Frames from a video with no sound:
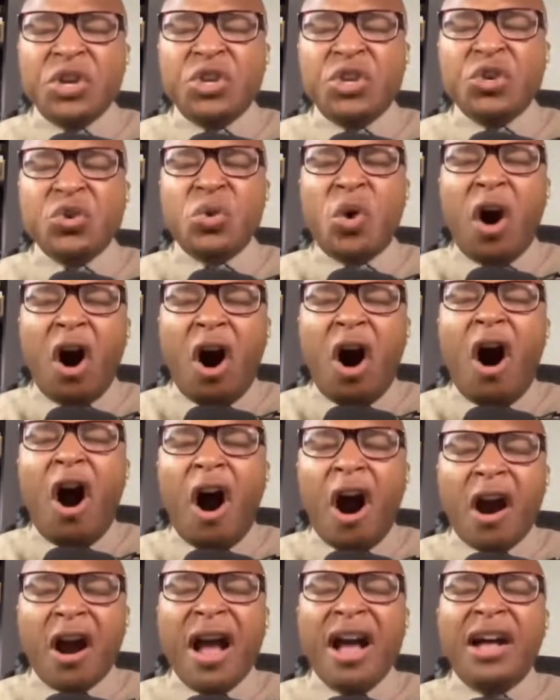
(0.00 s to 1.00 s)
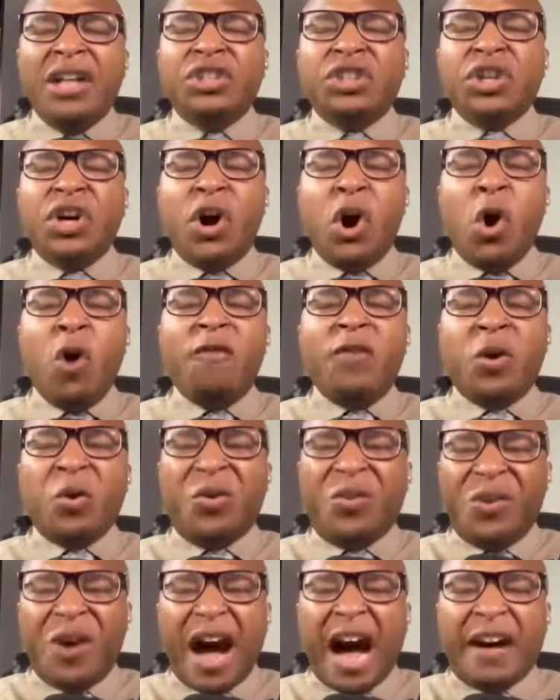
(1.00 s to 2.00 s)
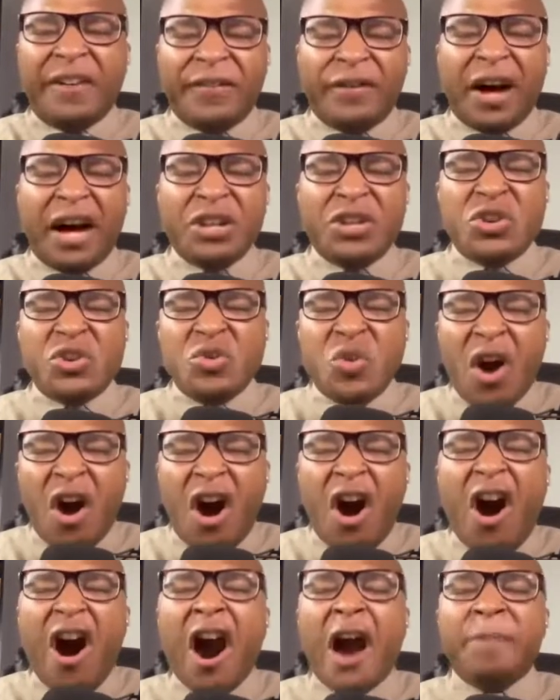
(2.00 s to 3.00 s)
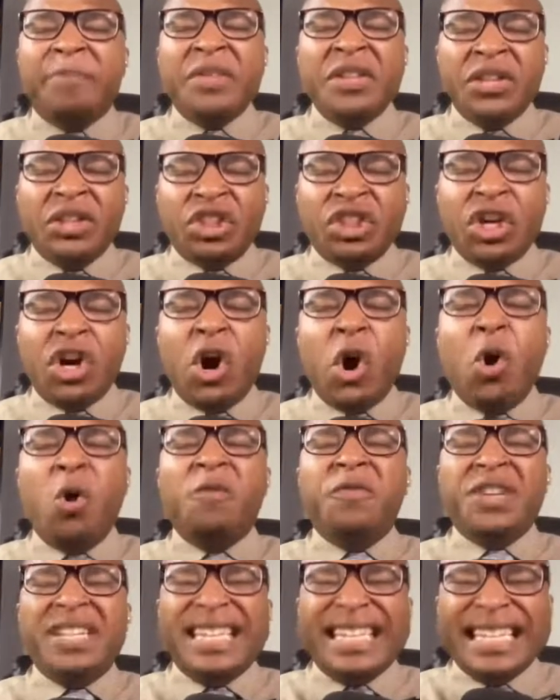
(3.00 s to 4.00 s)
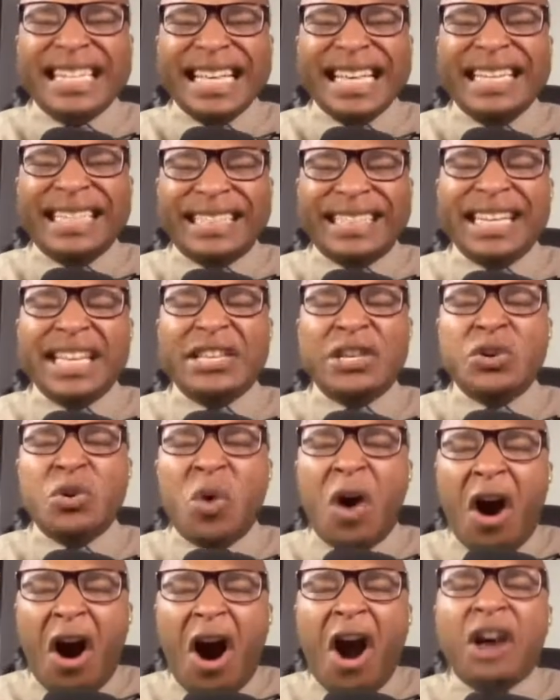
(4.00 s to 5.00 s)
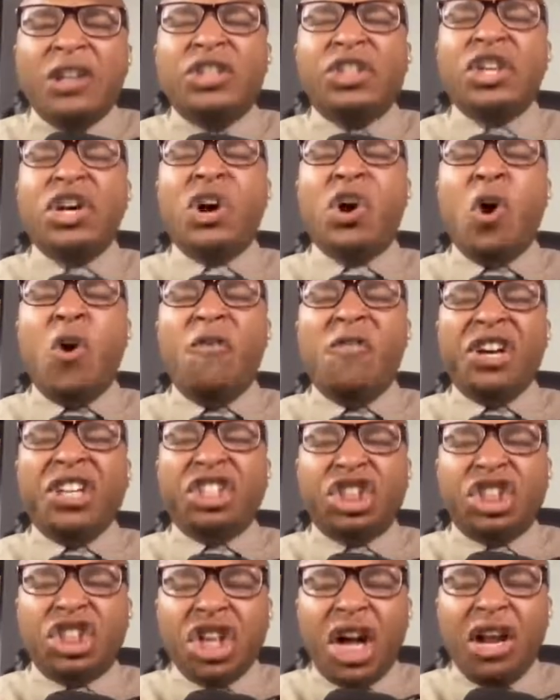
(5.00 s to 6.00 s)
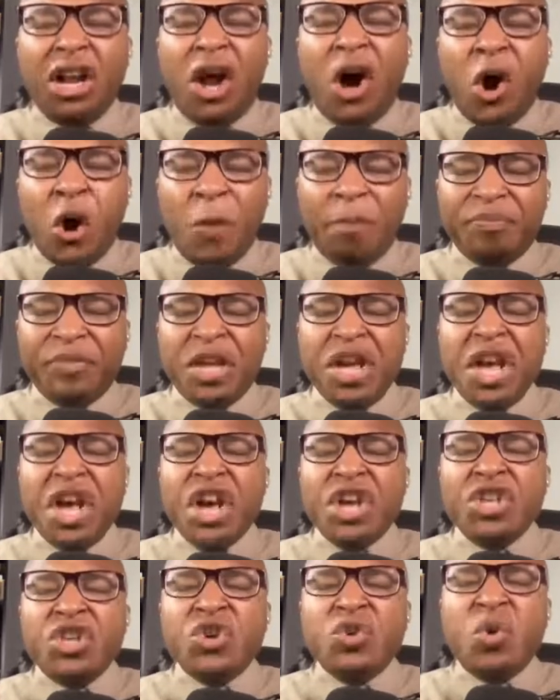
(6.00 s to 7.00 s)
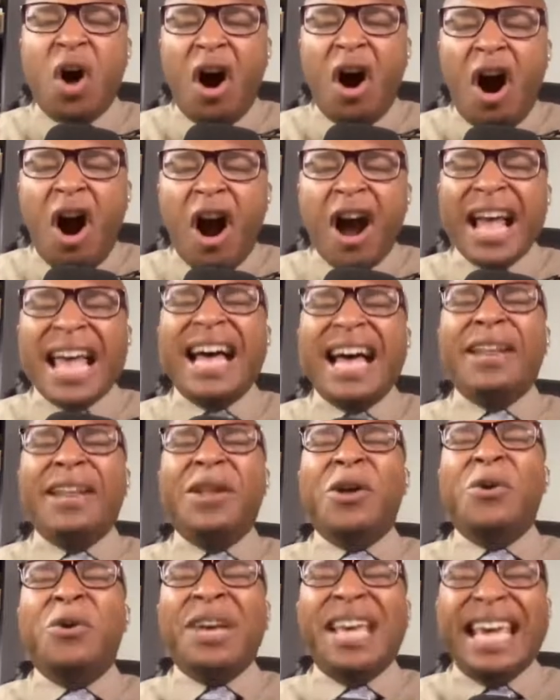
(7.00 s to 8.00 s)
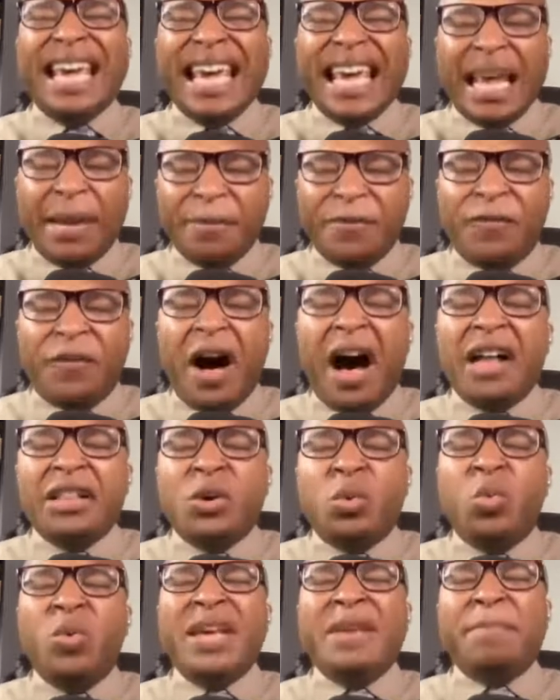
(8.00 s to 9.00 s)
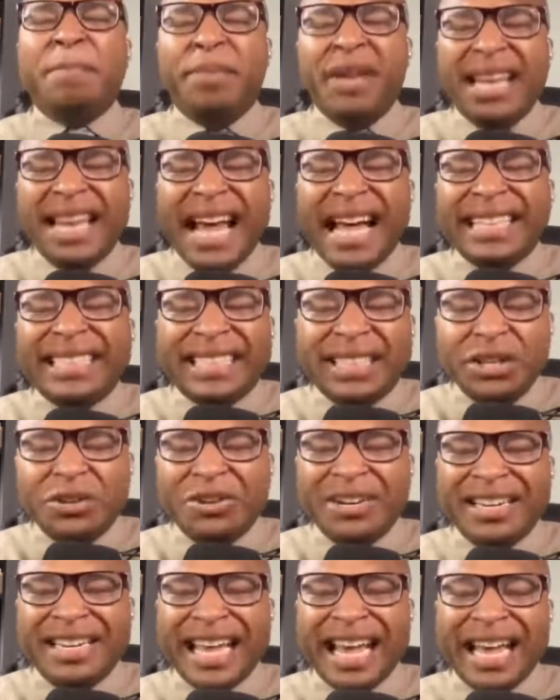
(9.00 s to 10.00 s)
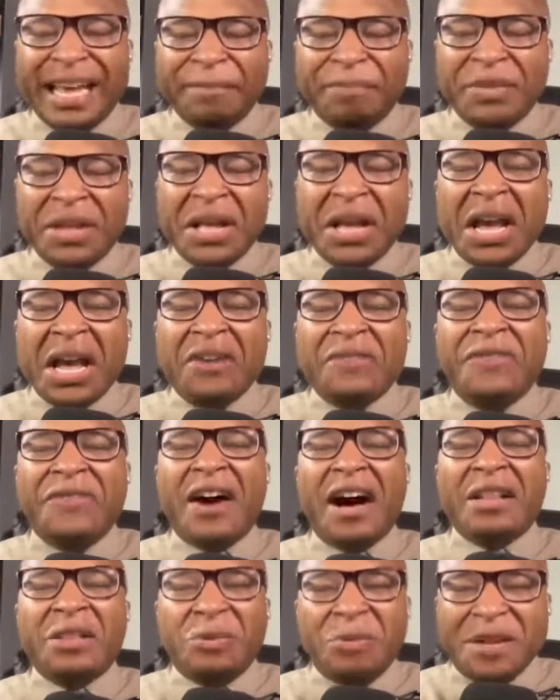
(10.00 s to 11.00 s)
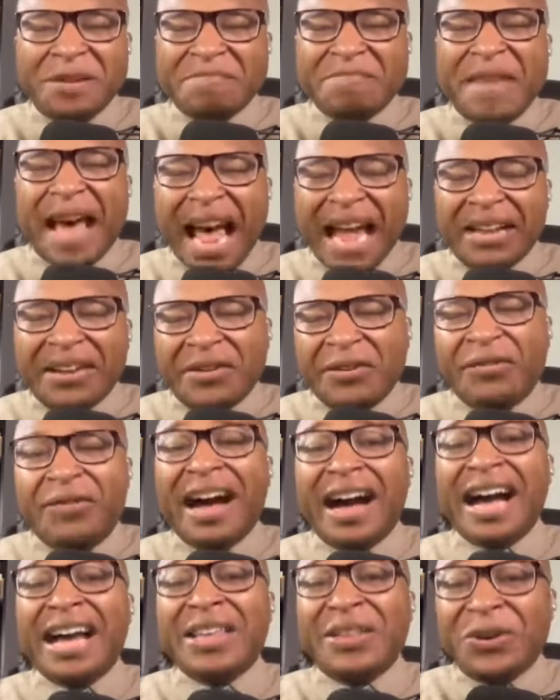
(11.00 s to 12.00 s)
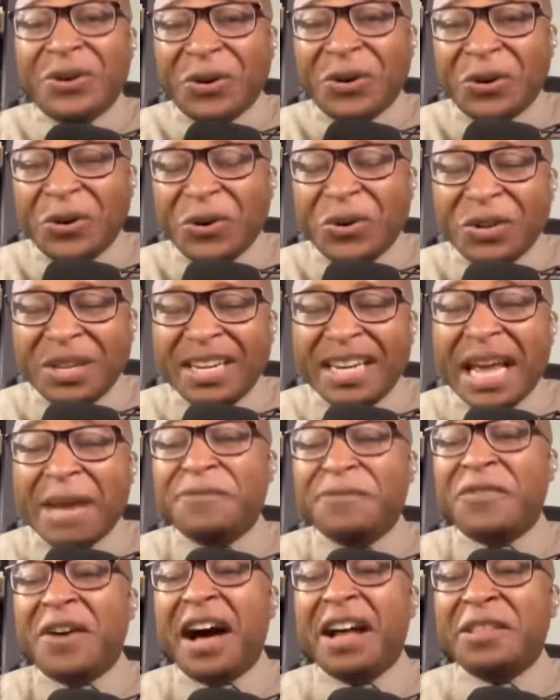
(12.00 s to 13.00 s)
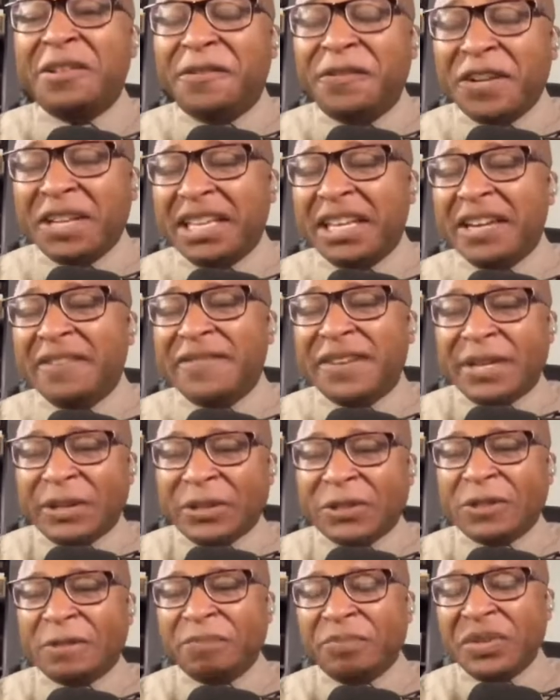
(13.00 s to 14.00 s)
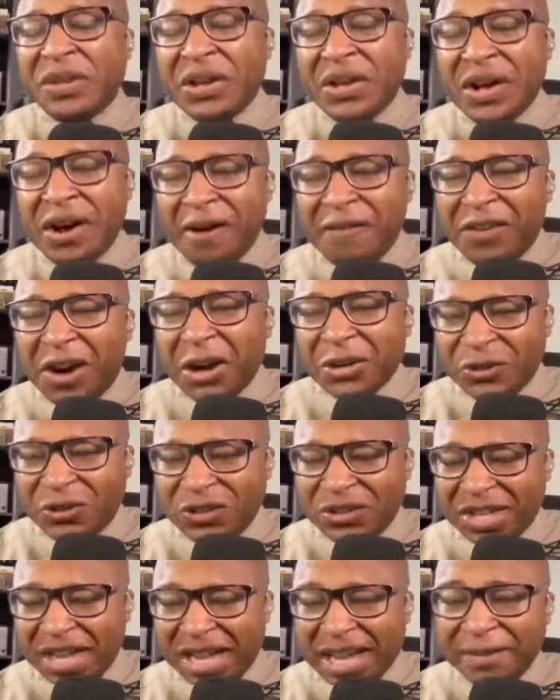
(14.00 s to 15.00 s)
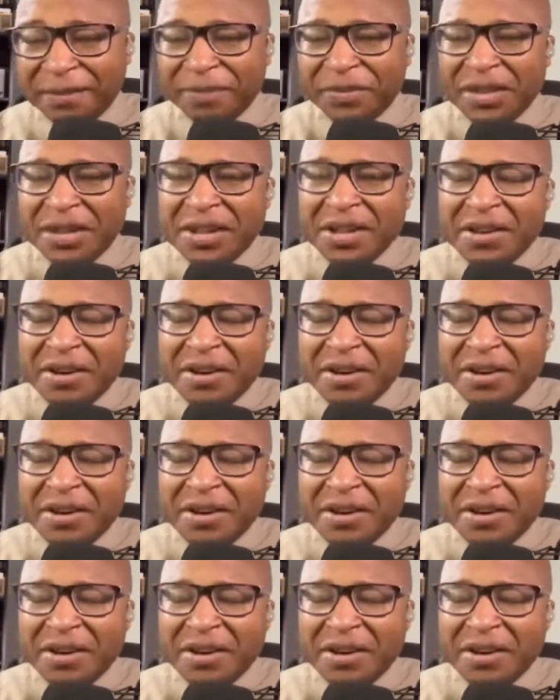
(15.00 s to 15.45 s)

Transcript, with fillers: You are Jehovah Rapha. You are Jehovah Nissi. You are Jehovah Shalom. You are Elohim. Father, we bless you today. And Father, we magnify your holy name. Father, forgive us of our sin.